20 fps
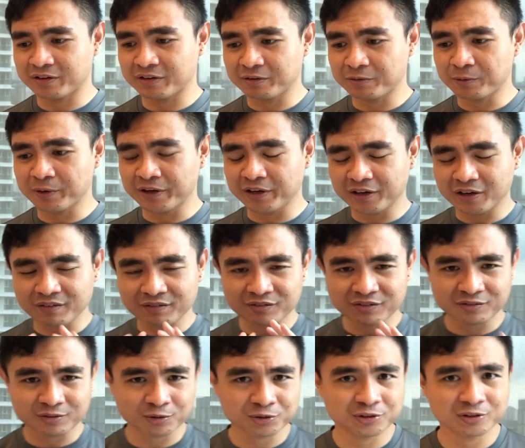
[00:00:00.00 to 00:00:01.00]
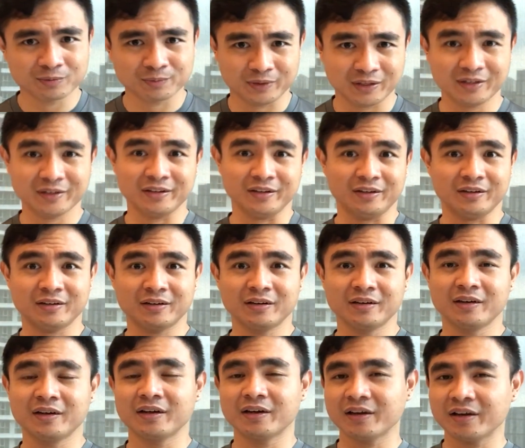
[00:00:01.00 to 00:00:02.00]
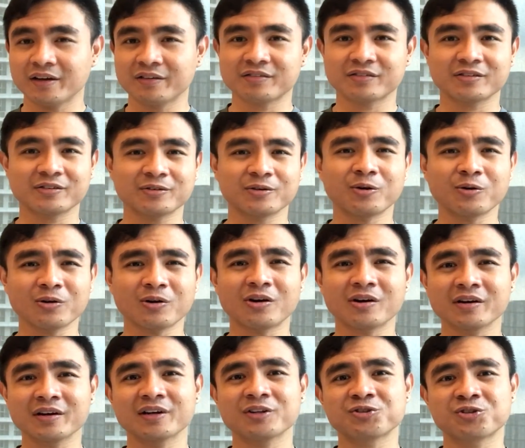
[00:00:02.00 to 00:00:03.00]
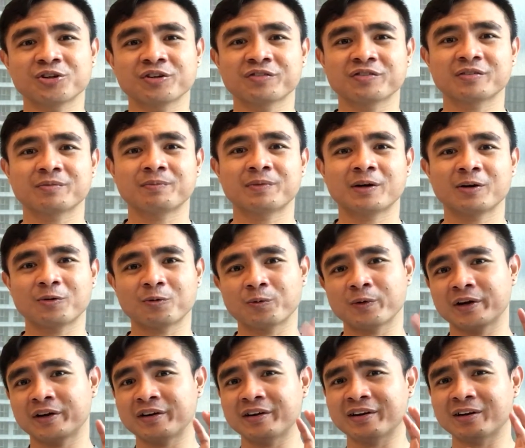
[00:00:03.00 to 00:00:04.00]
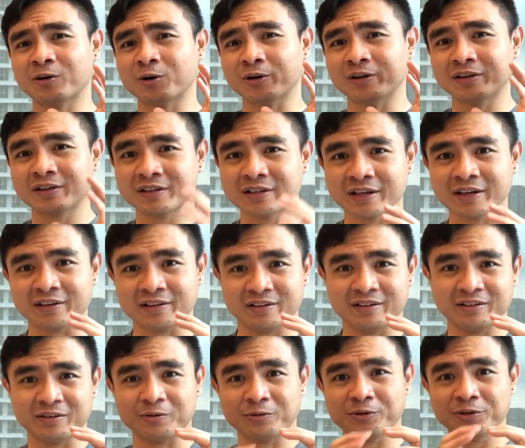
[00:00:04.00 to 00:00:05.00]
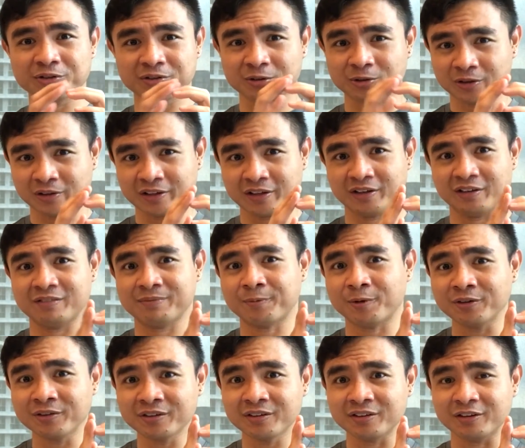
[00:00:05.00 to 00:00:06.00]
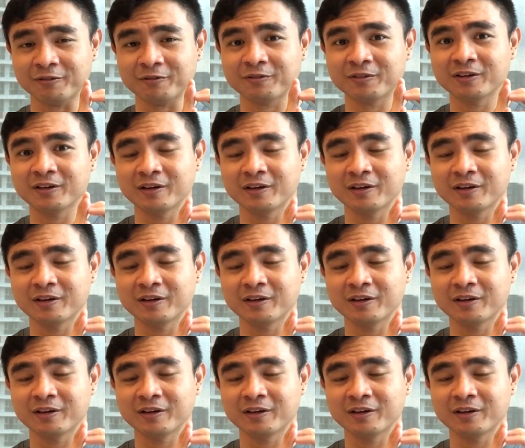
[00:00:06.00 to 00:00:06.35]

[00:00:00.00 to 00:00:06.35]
when it comes to social media, it's no longer just about whether the original content is positive.